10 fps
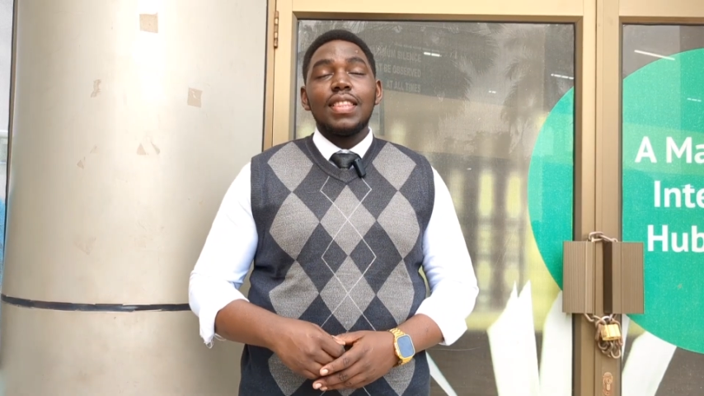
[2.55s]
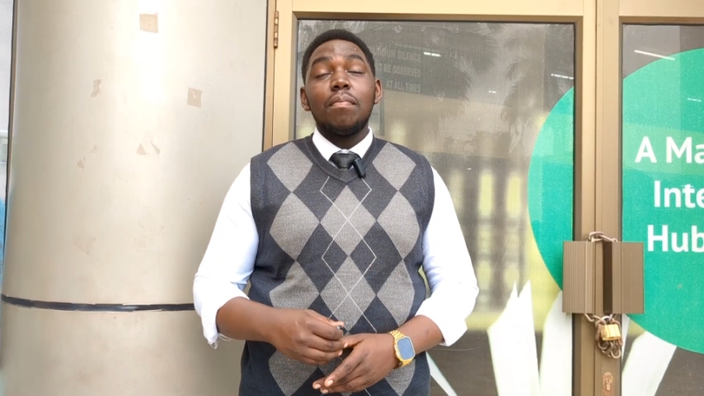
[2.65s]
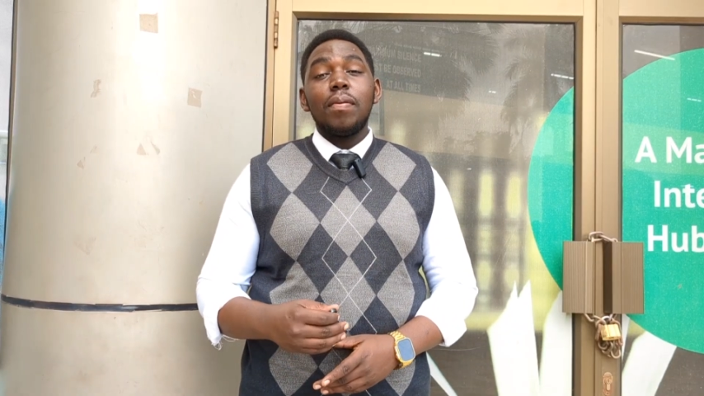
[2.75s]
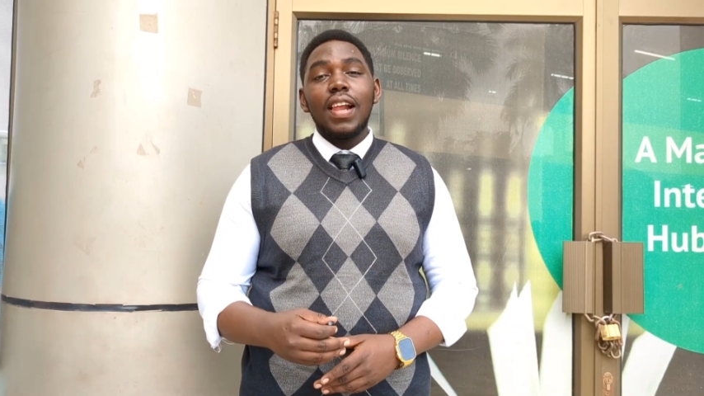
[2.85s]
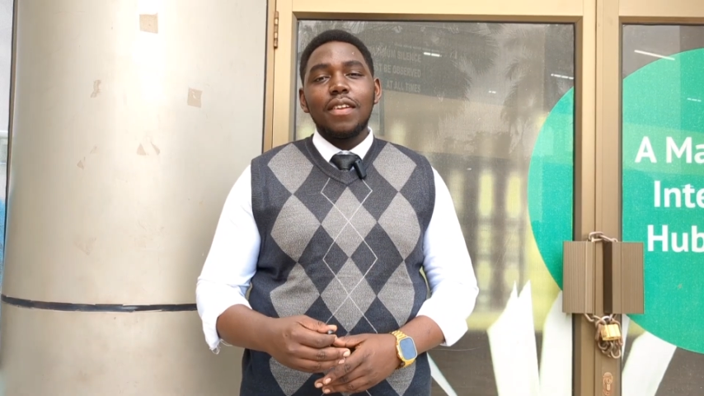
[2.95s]

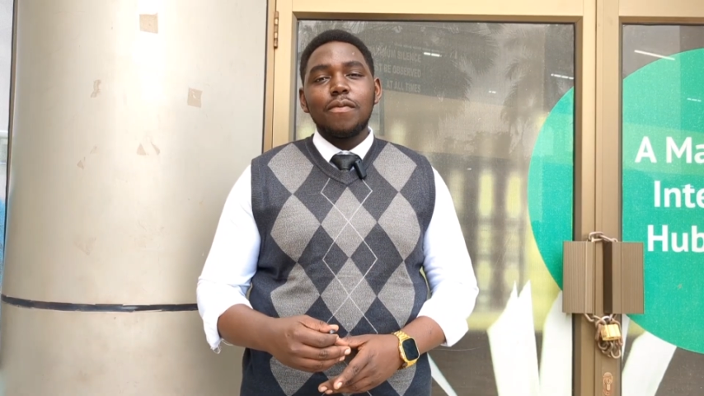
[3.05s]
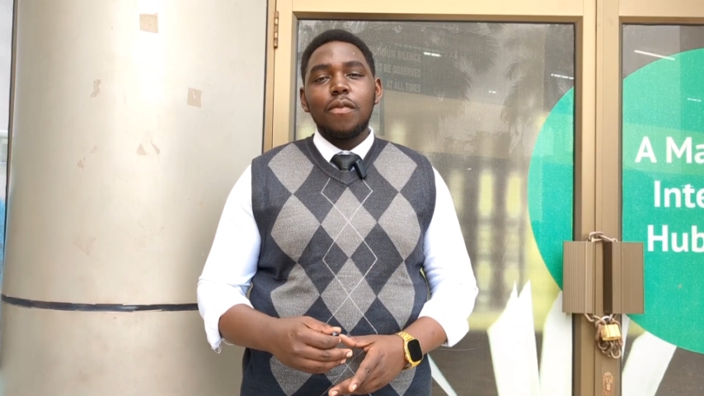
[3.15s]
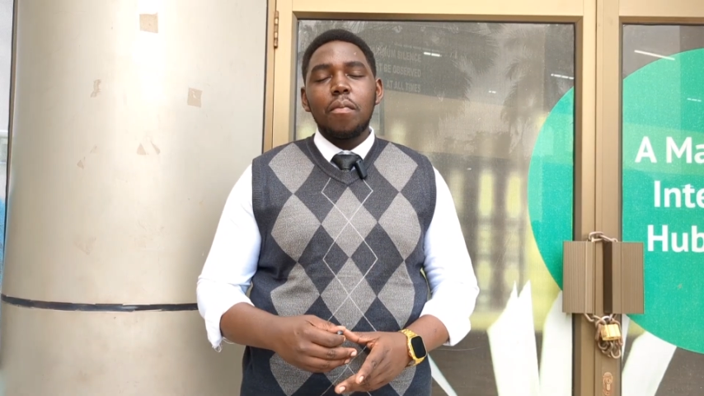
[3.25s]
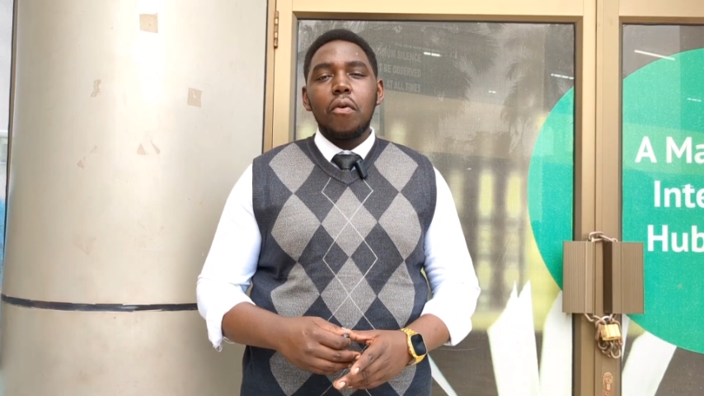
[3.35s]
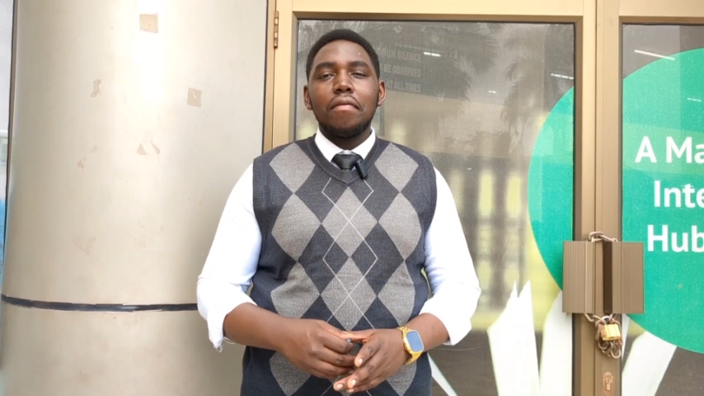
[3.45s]
the
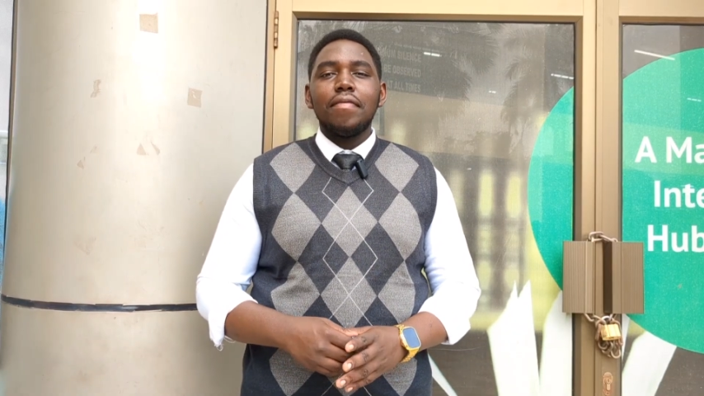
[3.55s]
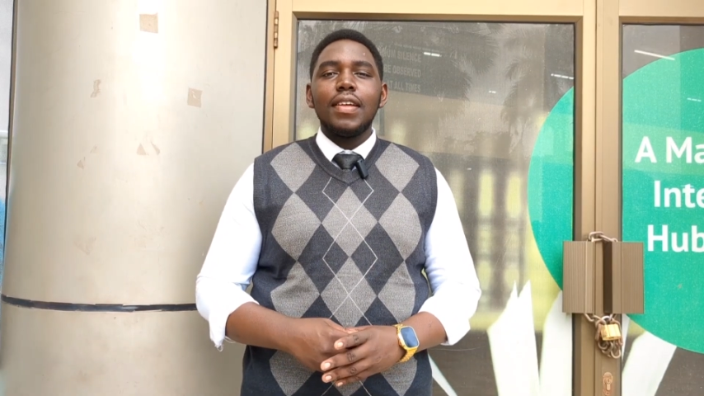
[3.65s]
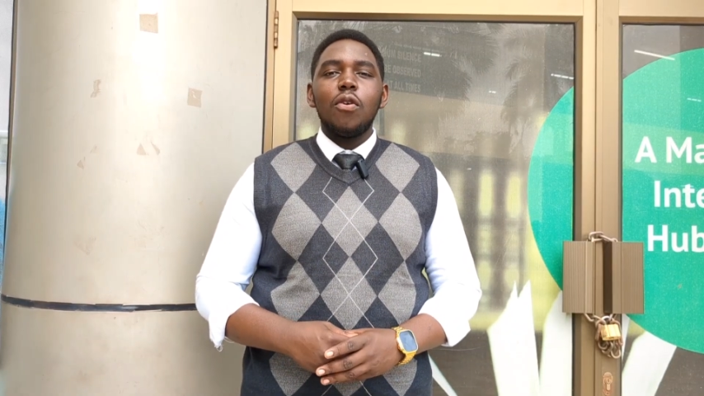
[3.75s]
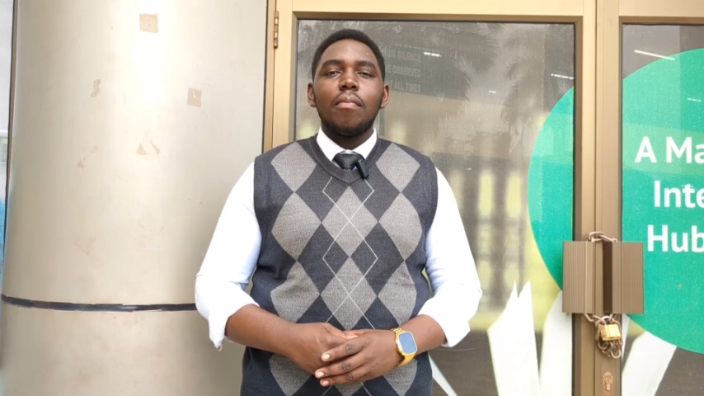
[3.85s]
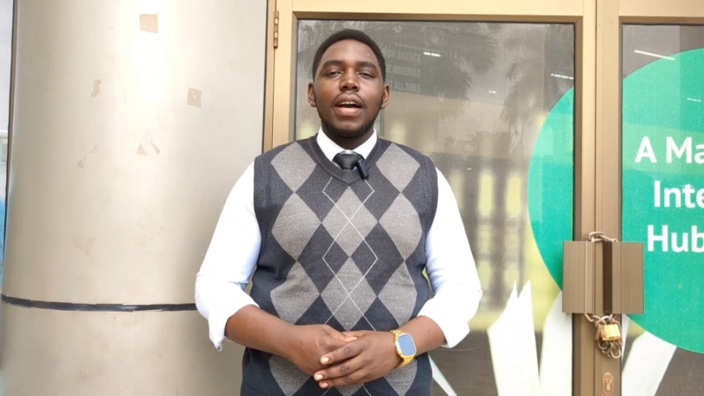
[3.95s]
platform of
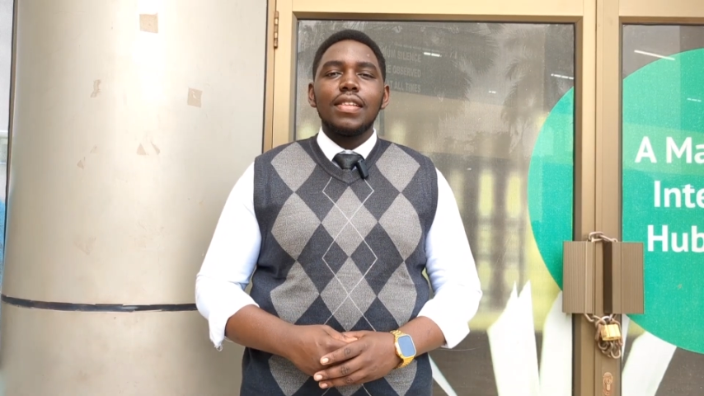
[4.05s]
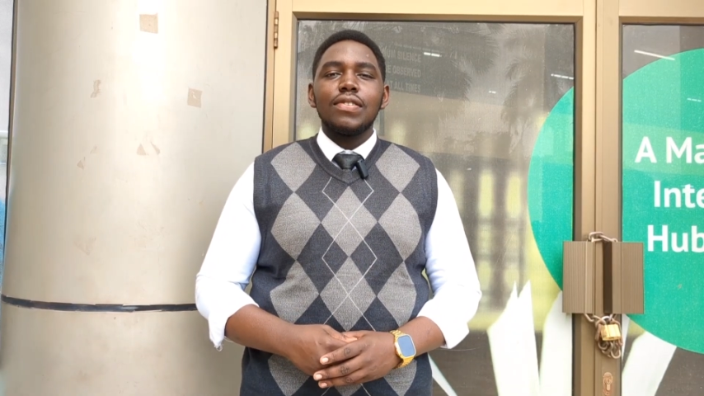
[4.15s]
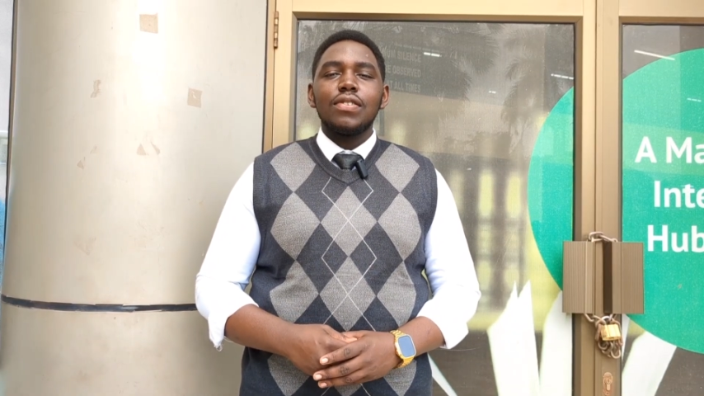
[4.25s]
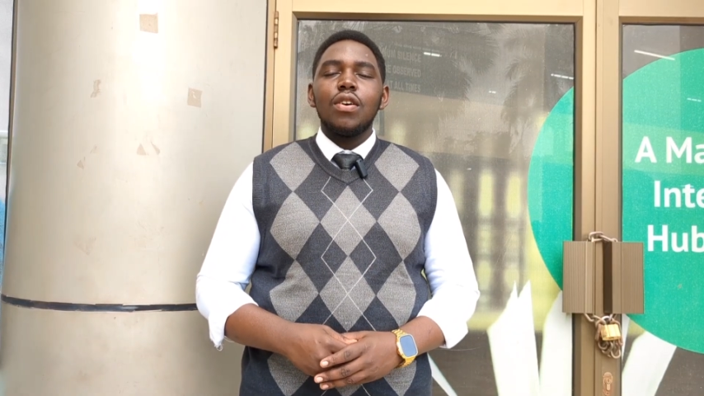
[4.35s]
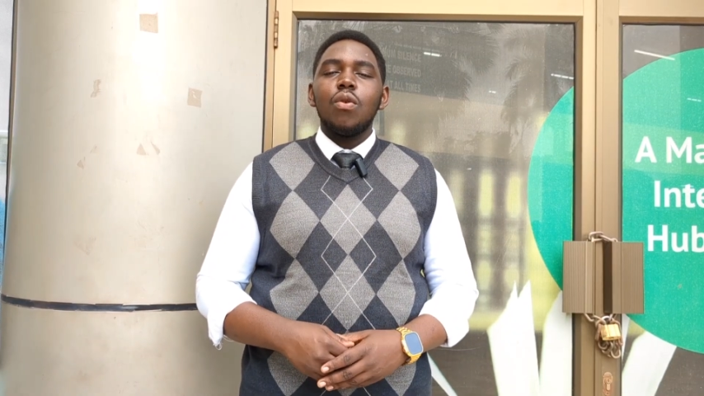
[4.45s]
legal
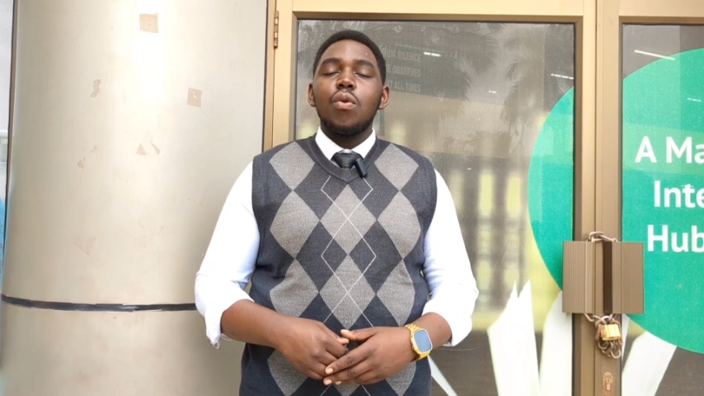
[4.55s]
minds